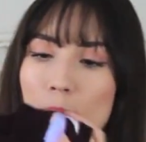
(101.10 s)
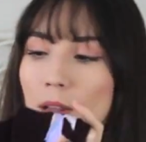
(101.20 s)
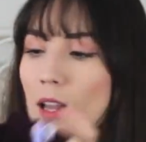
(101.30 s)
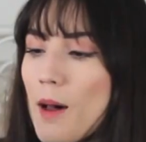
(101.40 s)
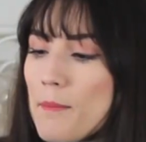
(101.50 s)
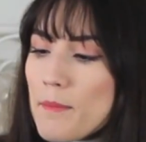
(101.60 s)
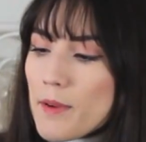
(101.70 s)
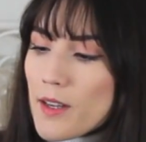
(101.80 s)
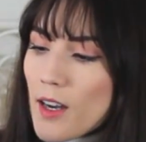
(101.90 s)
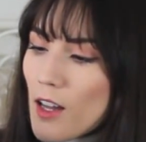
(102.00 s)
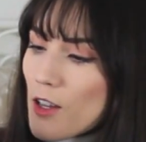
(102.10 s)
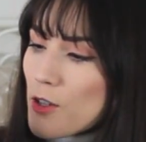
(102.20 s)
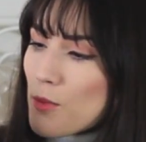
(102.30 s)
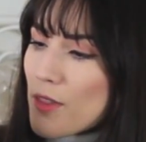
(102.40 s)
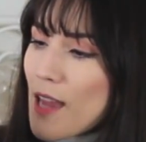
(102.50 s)
plum
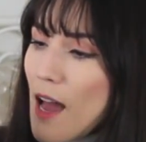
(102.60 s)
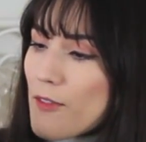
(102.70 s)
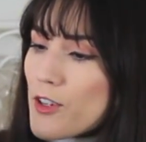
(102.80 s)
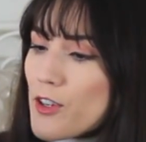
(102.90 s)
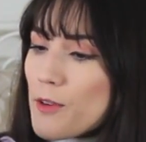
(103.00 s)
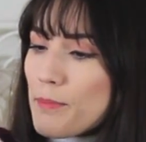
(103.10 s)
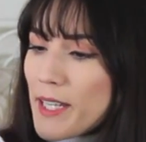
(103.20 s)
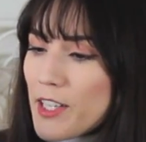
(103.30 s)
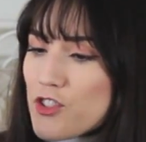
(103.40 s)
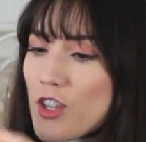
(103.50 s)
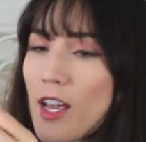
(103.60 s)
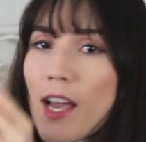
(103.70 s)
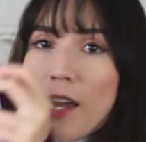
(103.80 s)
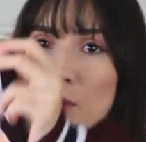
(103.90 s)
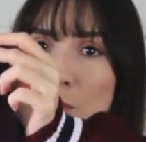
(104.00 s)
colors with lavender, peach,
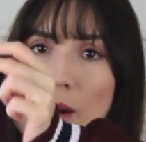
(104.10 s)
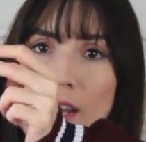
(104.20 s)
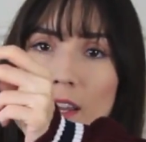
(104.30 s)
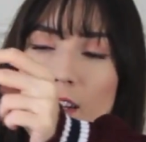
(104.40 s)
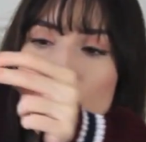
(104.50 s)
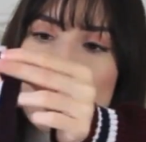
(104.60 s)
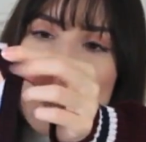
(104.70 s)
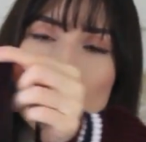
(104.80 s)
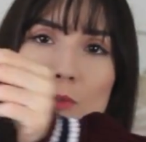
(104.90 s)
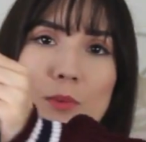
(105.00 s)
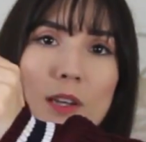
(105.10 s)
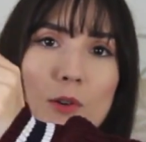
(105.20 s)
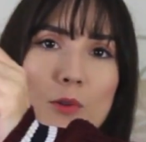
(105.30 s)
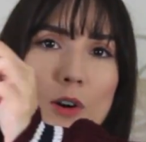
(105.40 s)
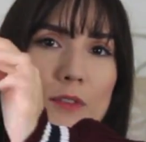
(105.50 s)
and white, and I just thought it was really
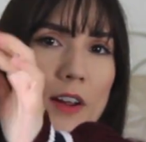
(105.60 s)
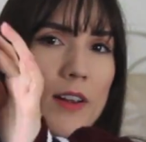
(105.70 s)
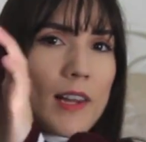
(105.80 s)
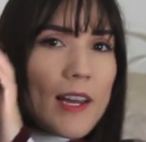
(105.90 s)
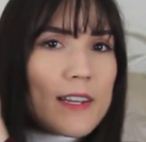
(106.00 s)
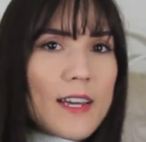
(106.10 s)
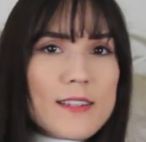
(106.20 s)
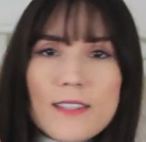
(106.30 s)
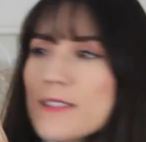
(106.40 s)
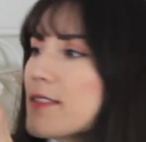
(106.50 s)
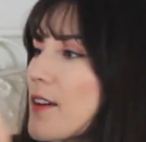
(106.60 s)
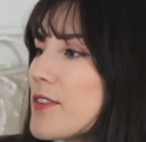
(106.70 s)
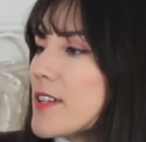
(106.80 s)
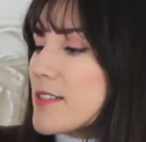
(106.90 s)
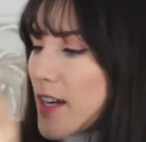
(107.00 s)
cool, very like
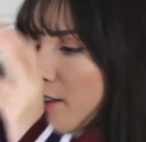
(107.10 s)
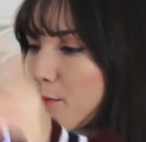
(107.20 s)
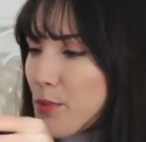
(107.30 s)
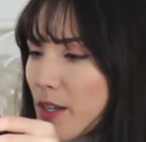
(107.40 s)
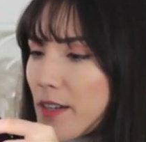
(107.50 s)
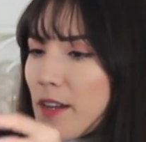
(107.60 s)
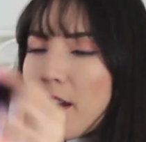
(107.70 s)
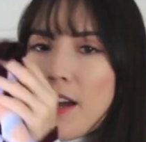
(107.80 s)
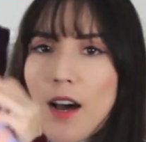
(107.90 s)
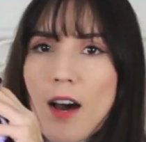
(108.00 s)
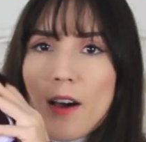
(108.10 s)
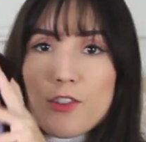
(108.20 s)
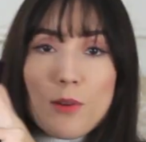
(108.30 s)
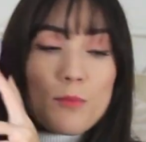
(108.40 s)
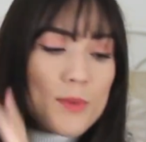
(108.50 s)
1970s kind of print,
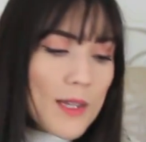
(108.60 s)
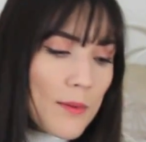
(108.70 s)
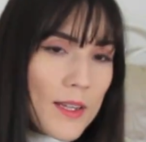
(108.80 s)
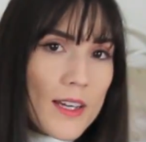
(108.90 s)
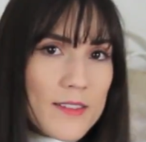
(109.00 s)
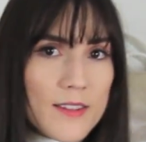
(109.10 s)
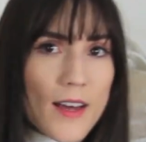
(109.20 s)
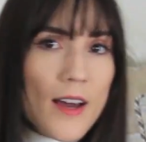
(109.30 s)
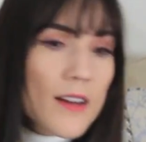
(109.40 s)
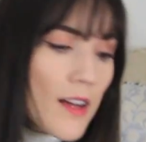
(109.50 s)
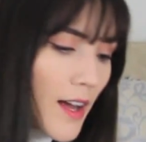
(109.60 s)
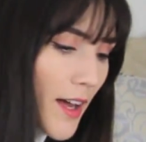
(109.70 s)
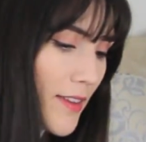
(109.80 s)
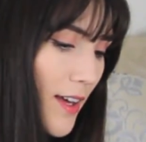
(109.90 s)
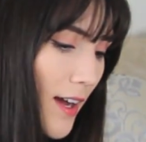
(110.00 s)
so I'm really, really into that.
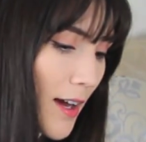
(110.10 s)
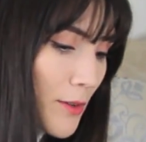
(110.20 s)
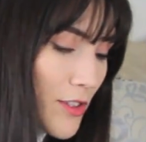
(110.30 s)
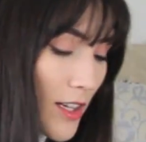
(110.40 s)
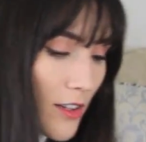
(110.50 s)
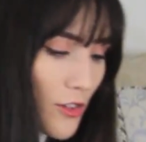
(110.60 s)
And then I was in the